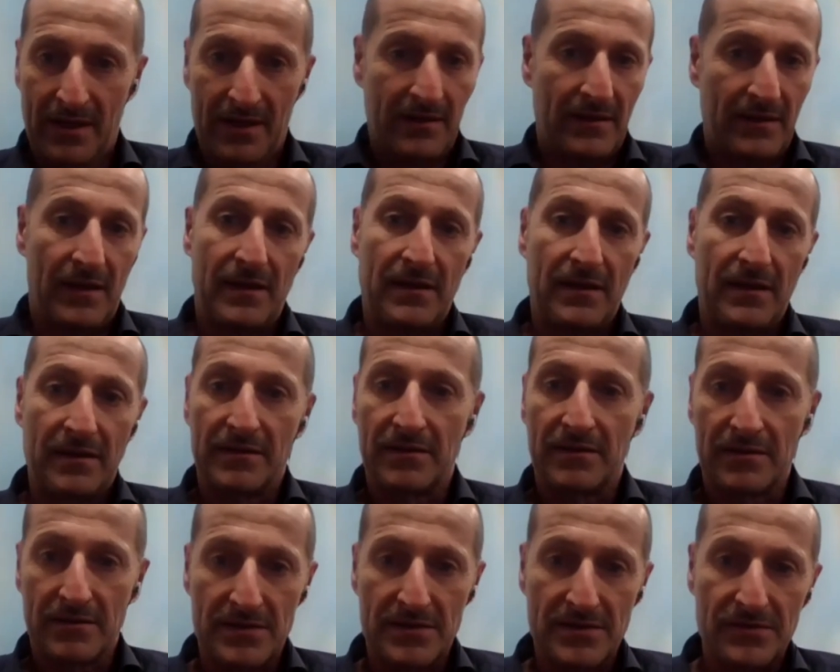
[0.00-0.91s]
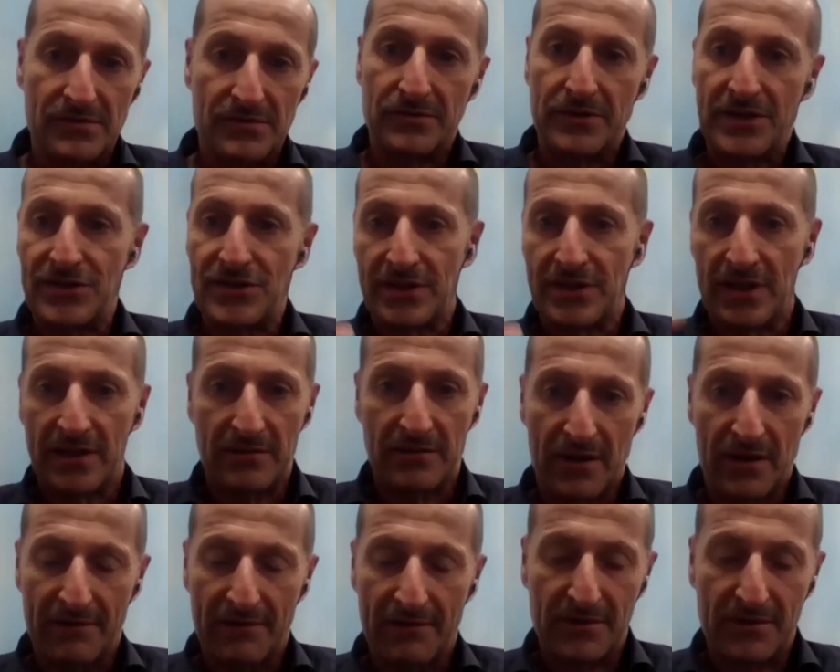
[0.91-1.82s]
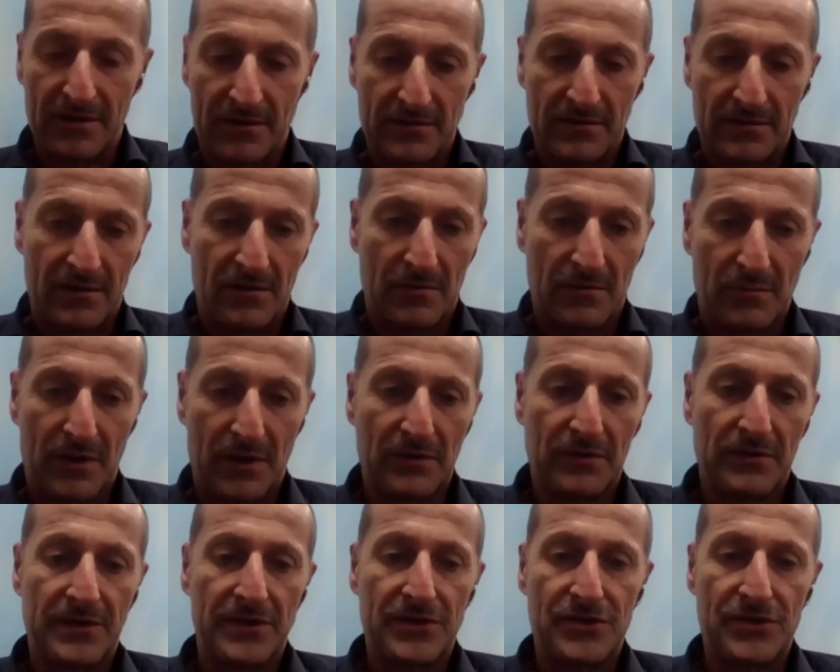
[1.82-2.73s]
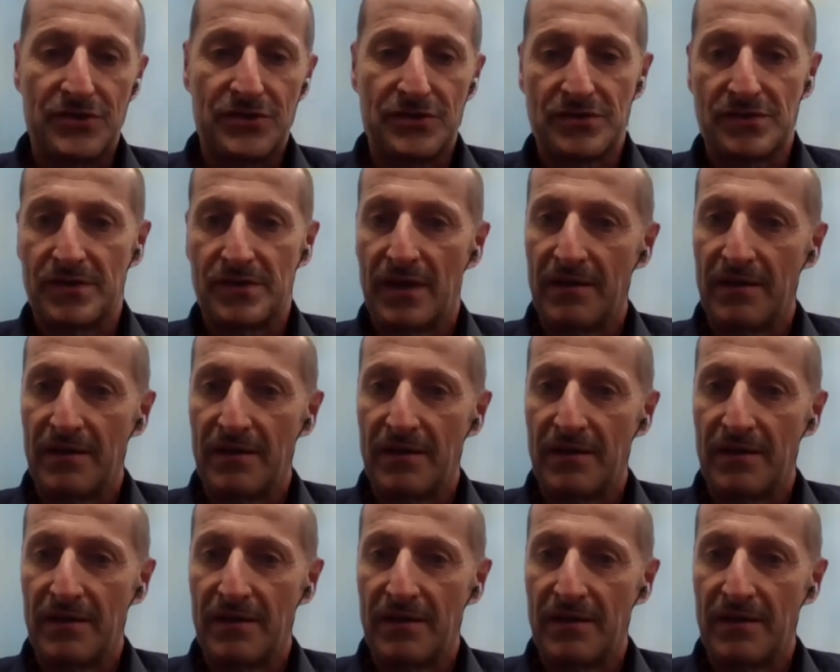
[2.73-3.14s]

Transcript: taking into consideration that you have the component issues,